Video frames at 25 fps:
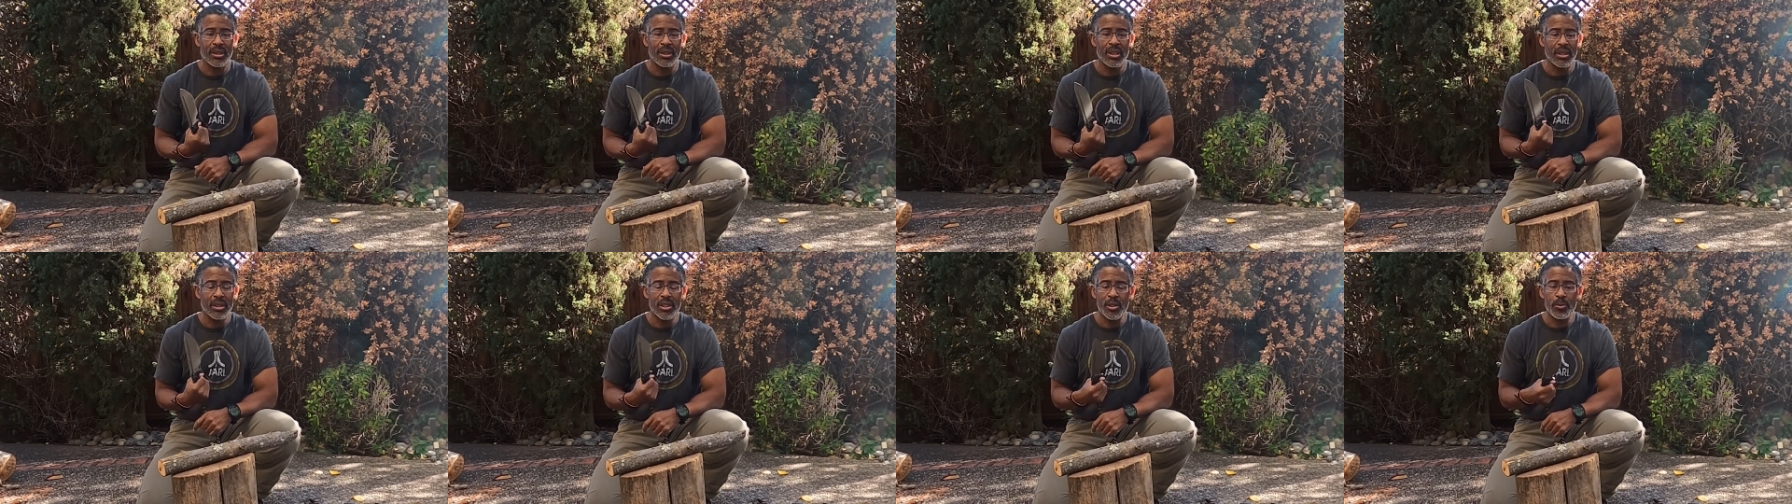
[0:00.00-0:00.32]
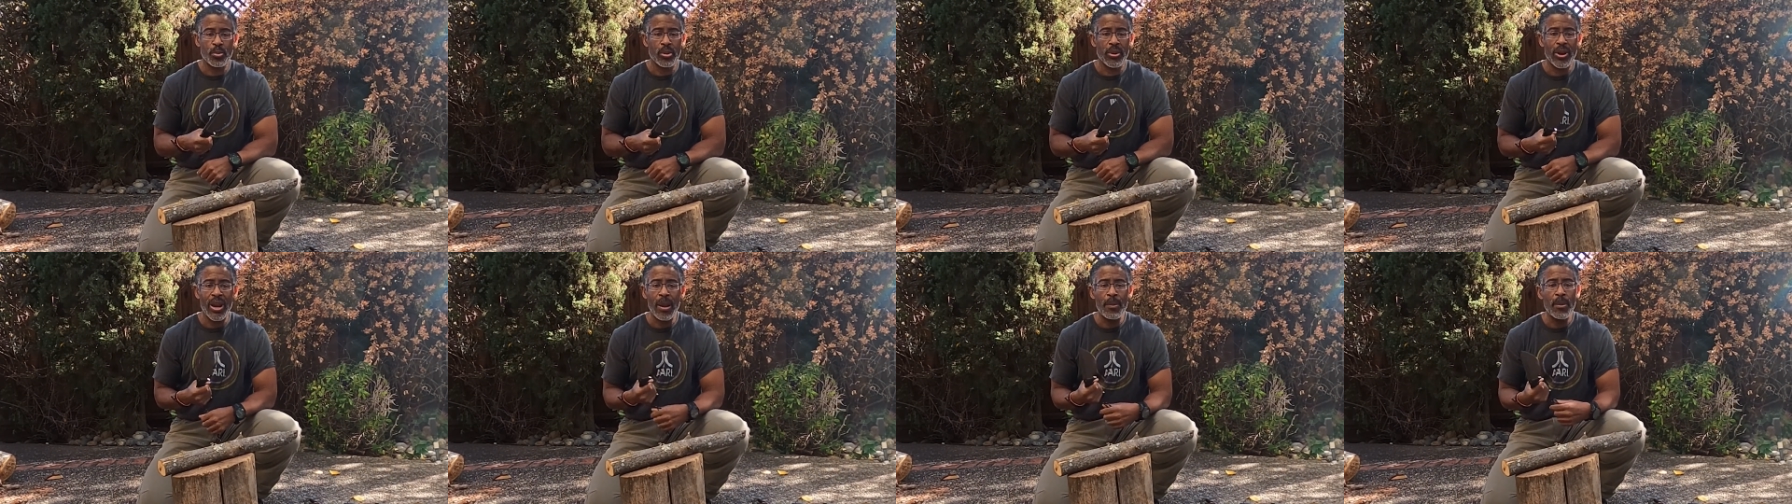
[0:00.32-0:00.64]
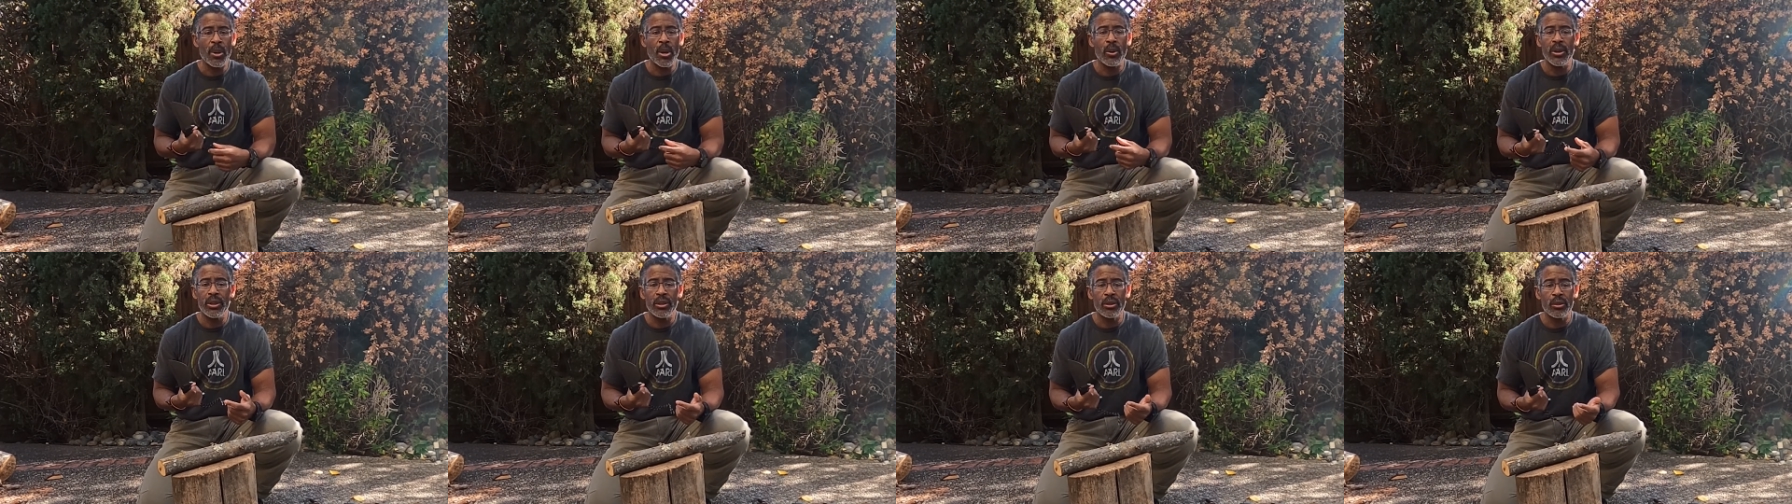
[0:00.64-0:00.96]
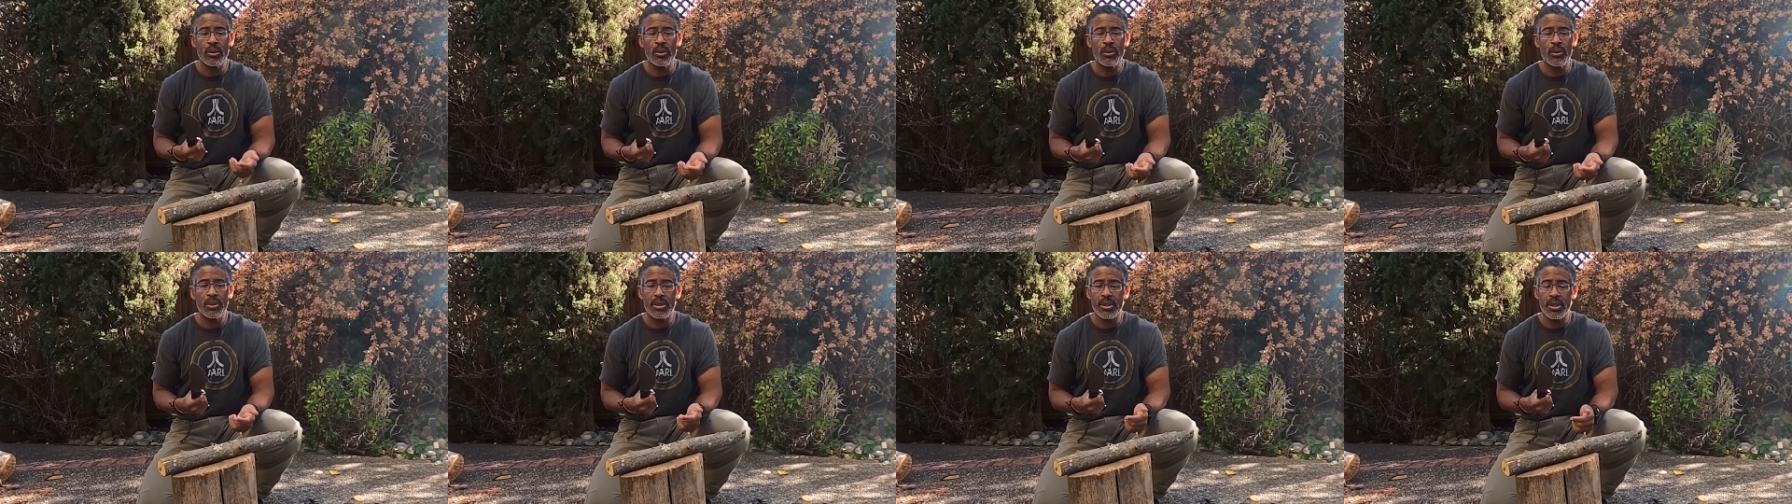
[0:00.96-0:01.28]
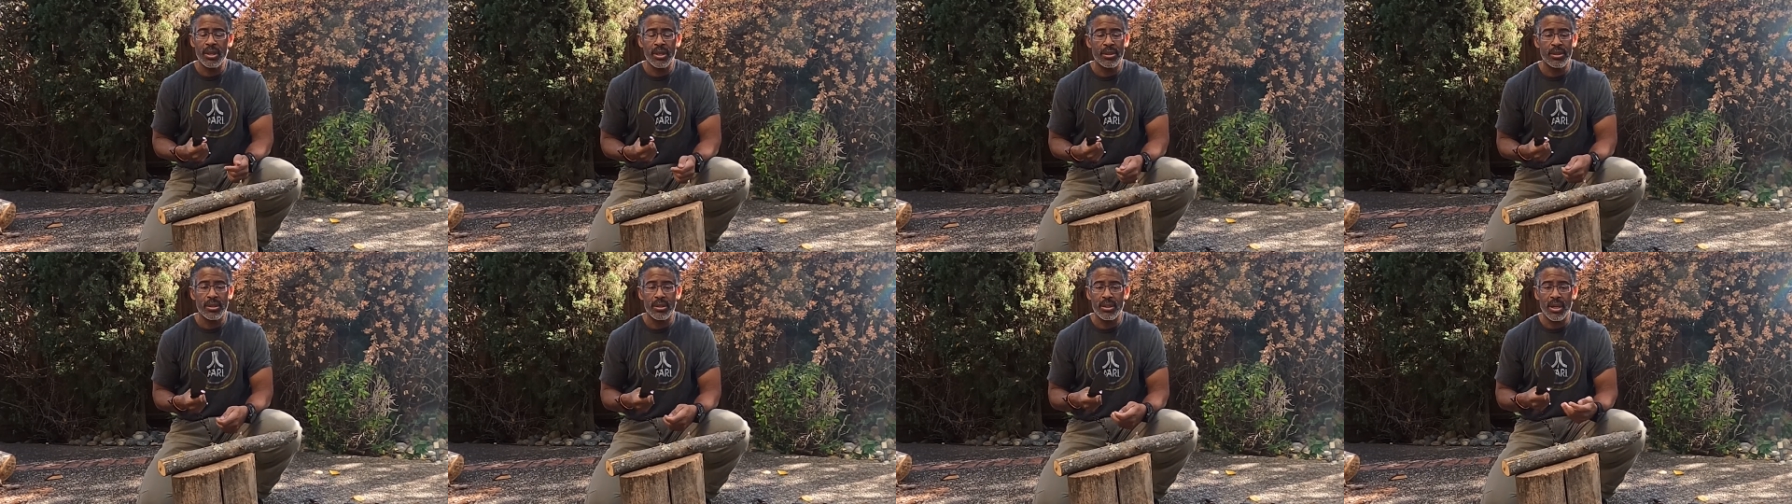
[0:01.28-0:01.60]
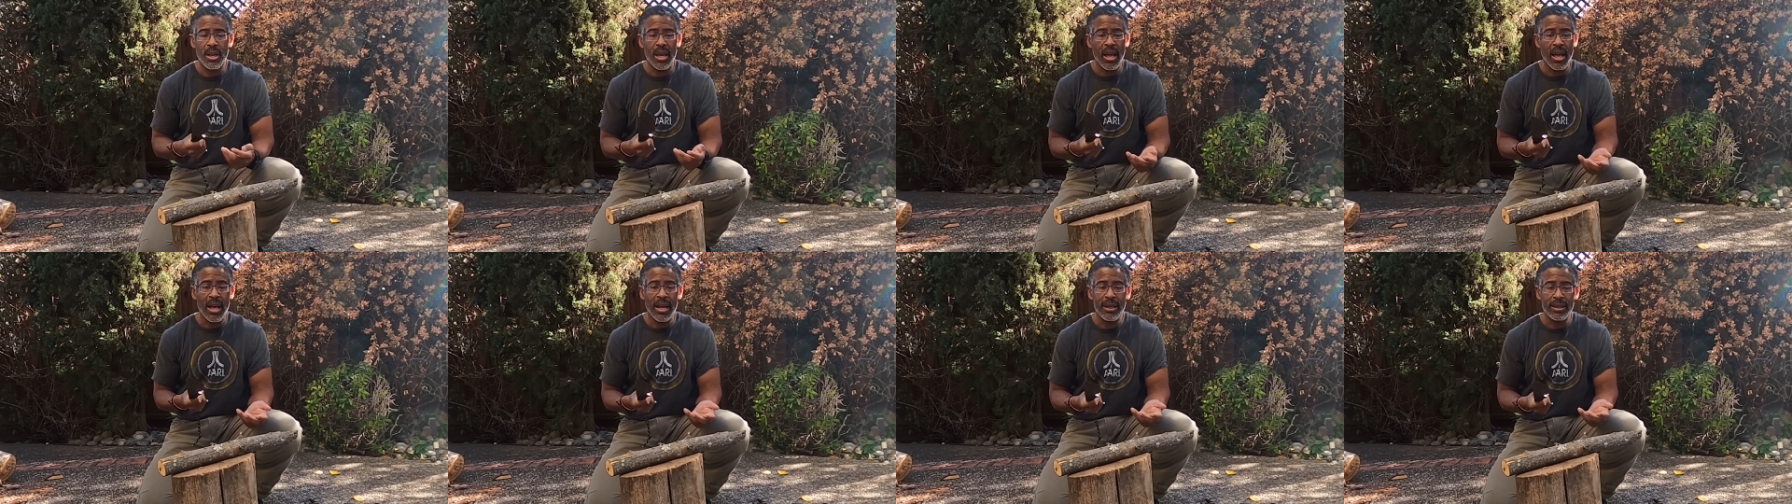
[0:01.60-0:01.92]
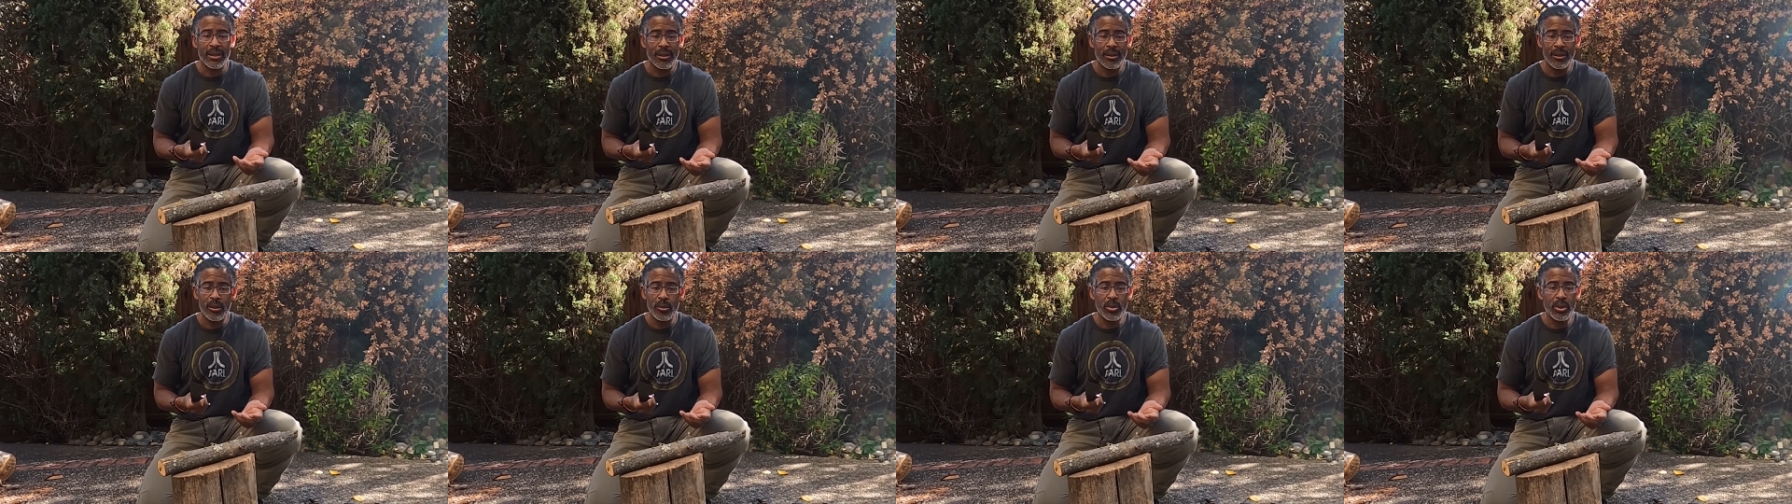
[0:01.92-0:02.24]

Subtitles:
its primary use is not going